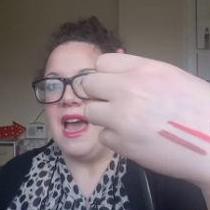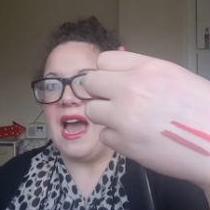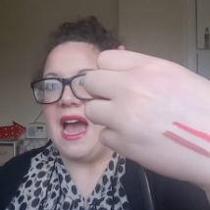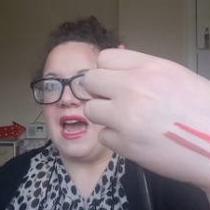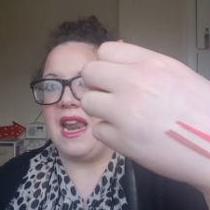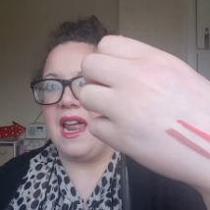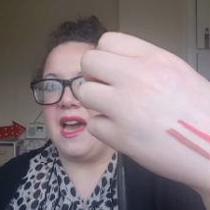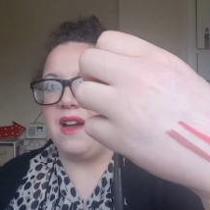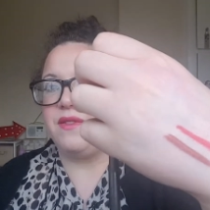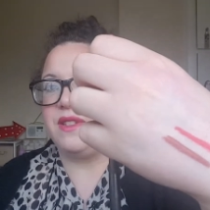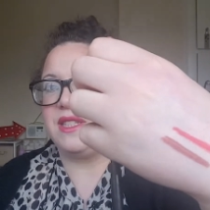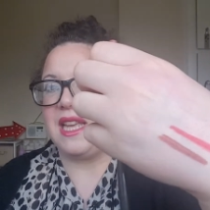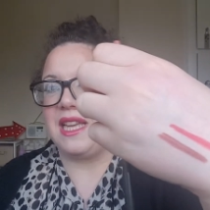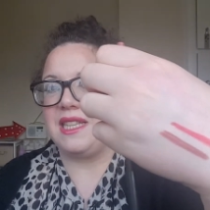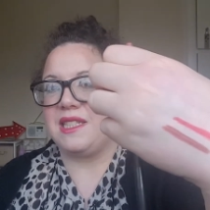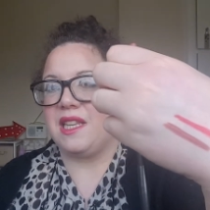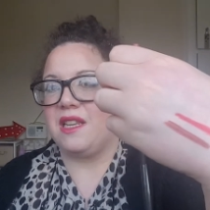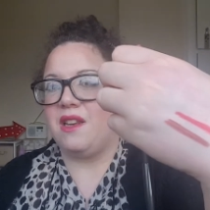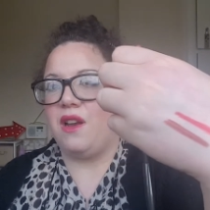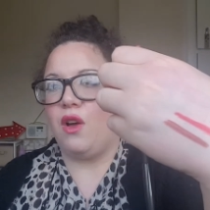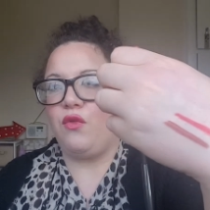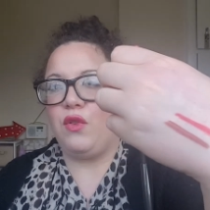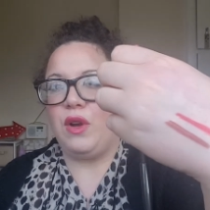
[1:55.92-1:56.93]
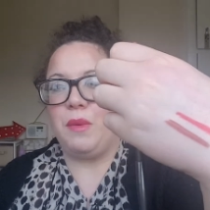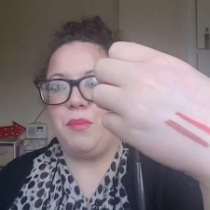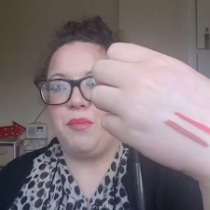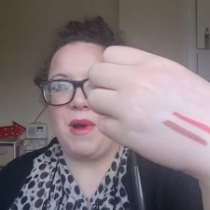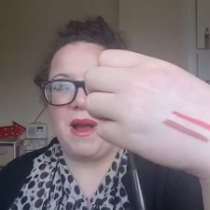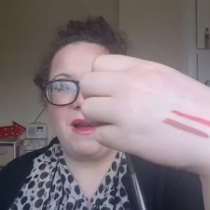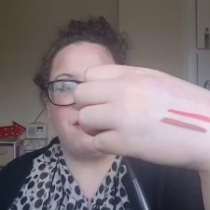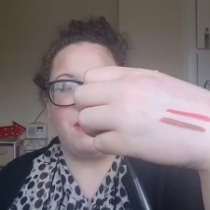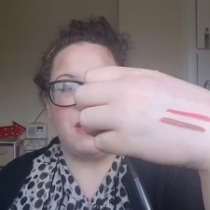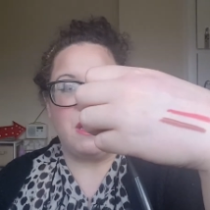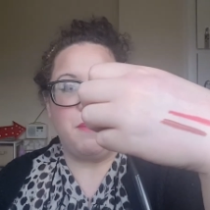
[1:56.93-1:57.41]
And I have to say, it's a lovely
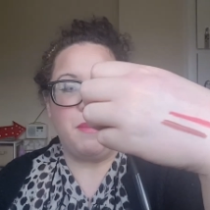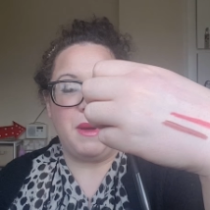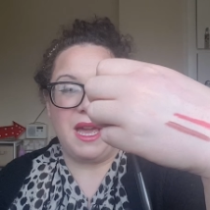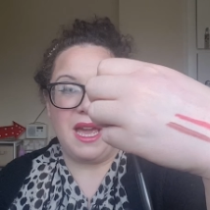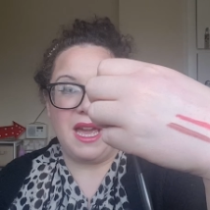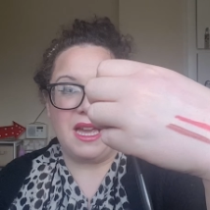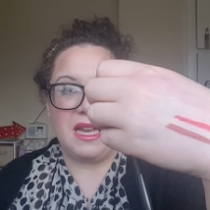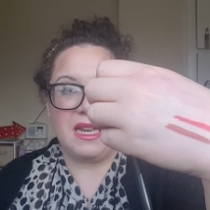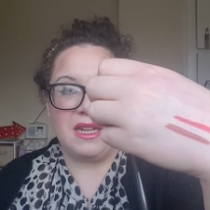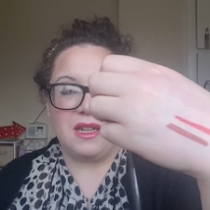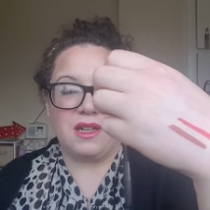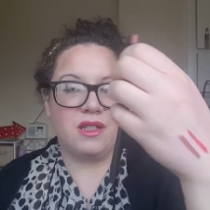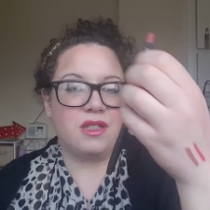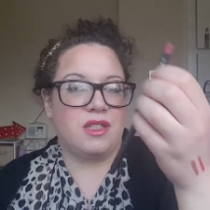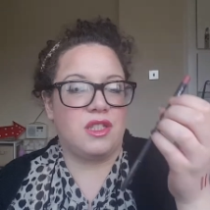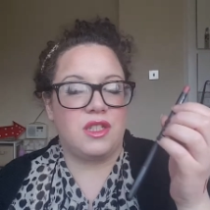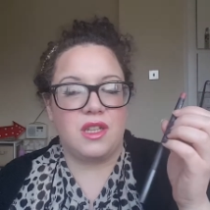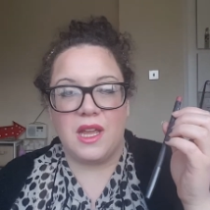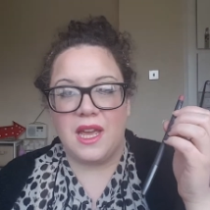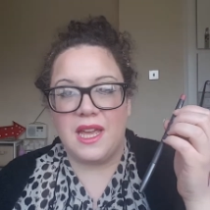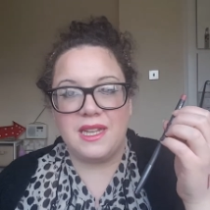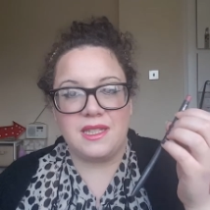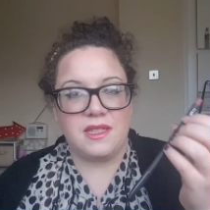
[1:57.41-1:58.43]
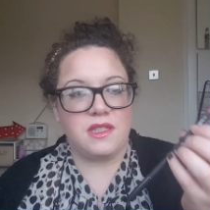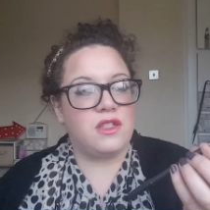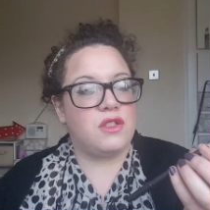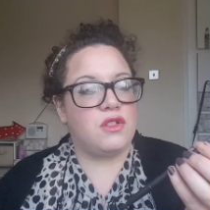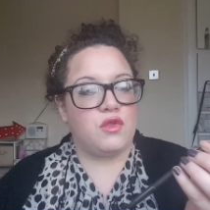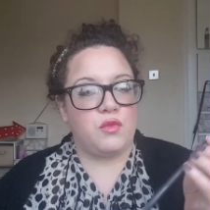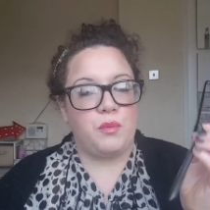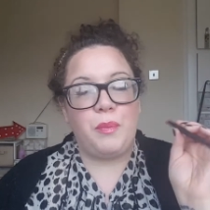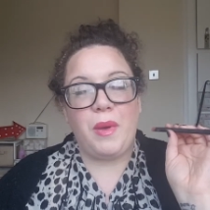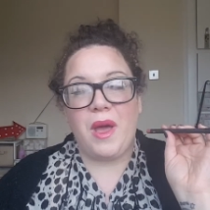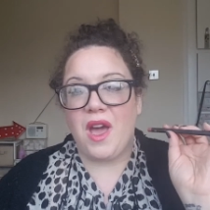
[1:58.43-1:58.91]
brownie pink. It's
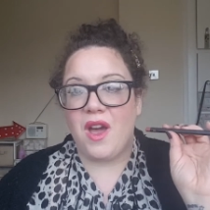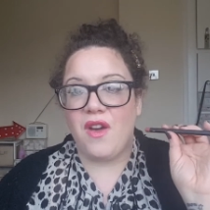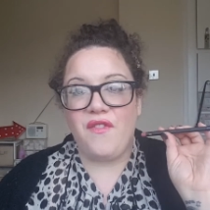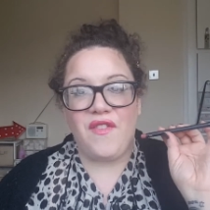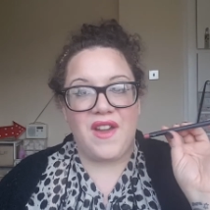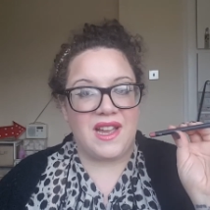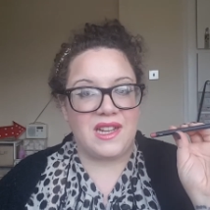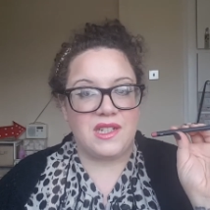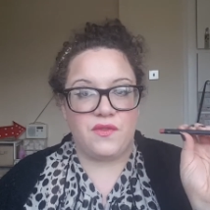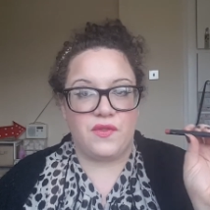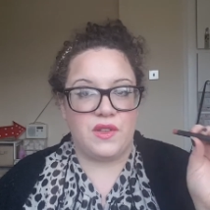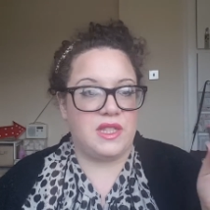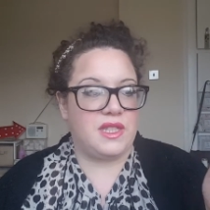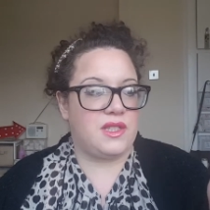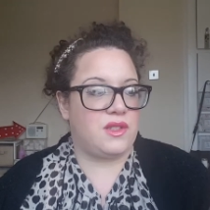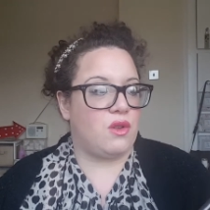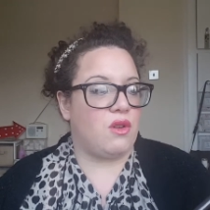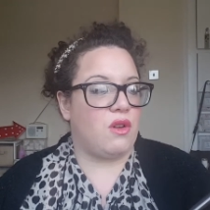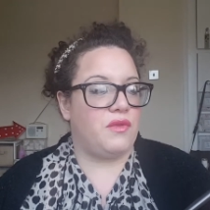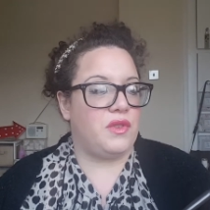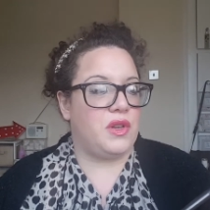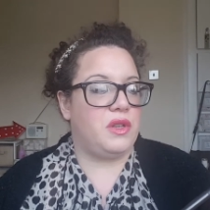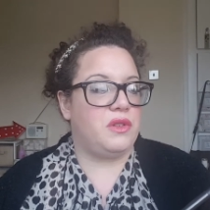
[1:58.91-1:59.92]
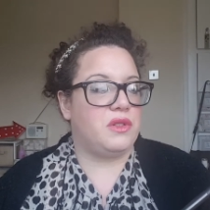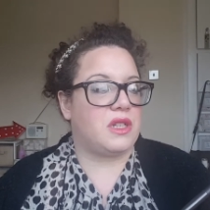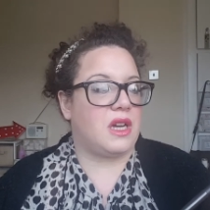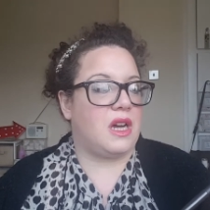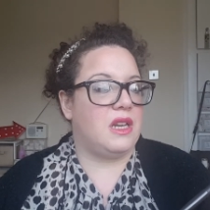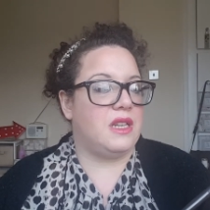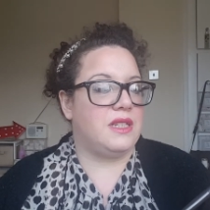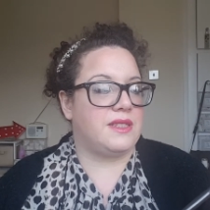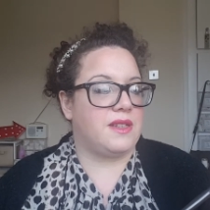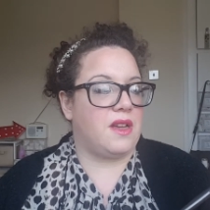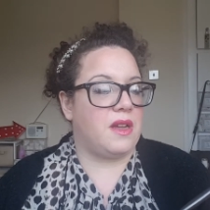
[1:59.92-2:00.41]
perfect for the sort of nude
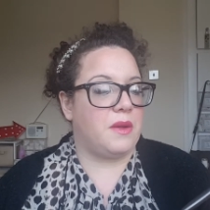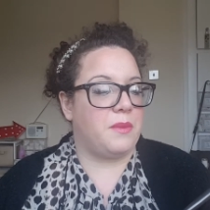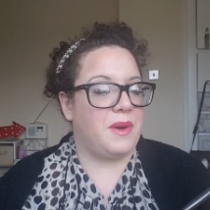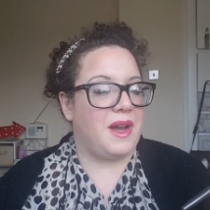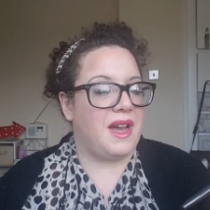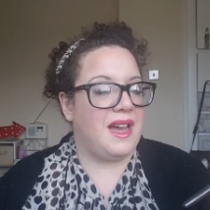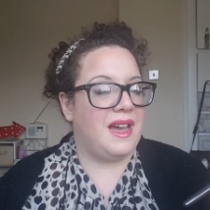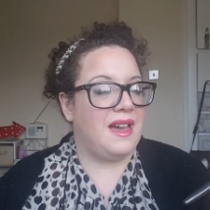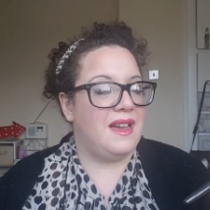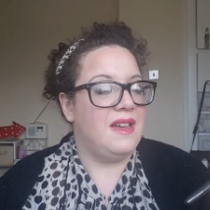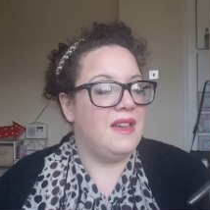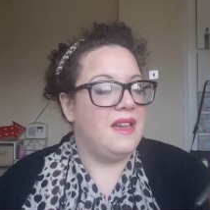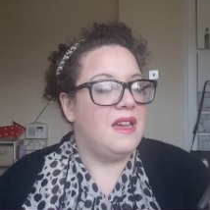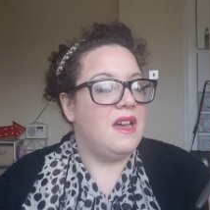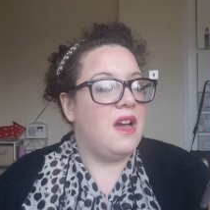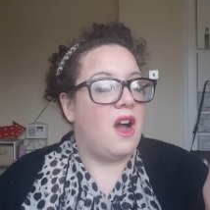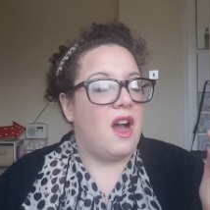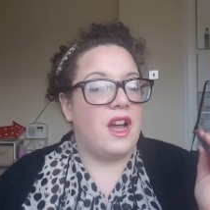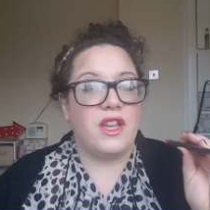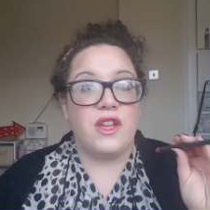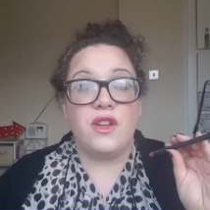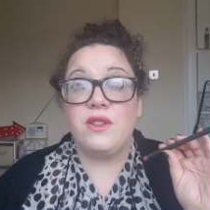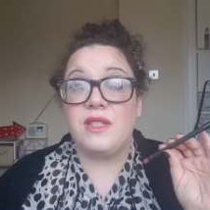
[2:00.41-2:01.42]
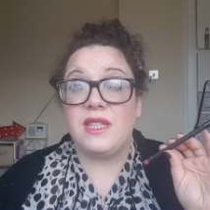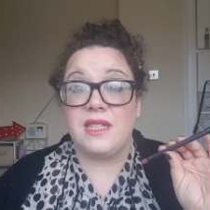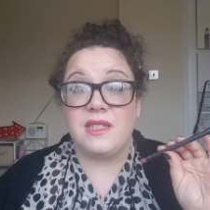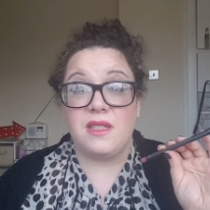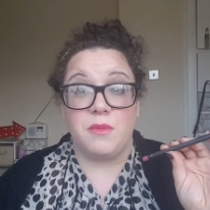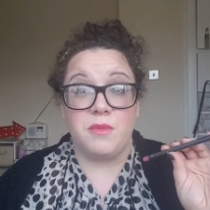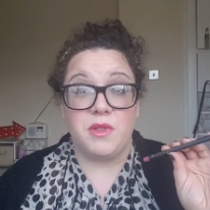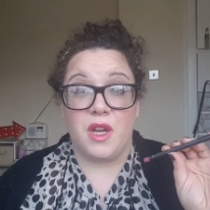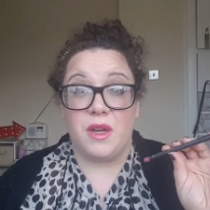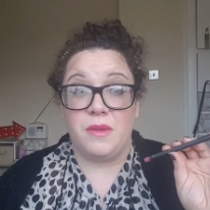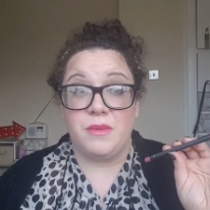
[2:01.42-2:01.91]
colours I wear. I use it
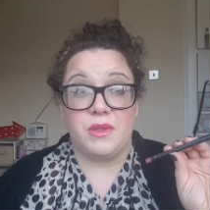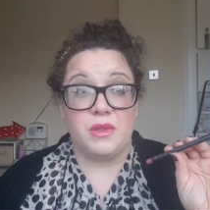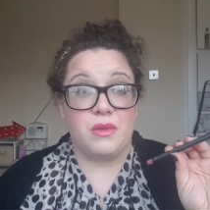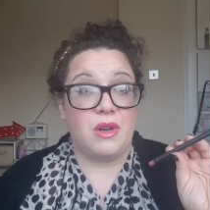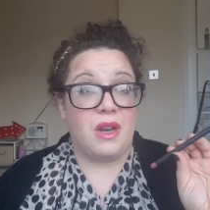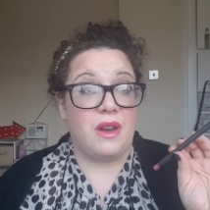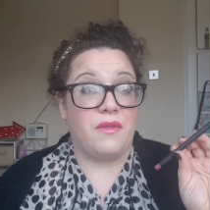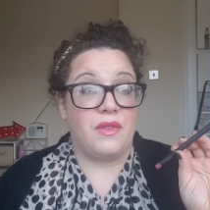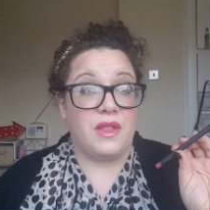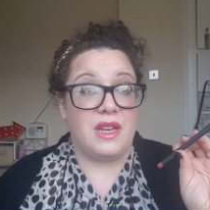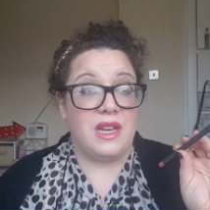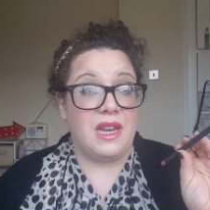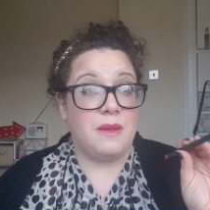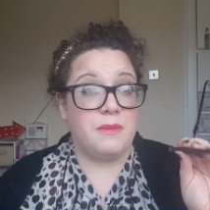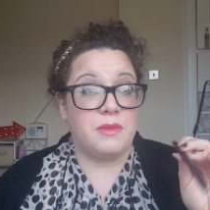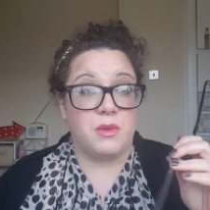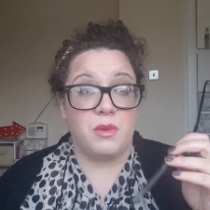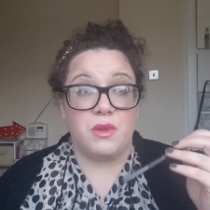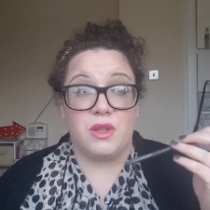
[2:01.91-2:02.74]
sometimes all over the lips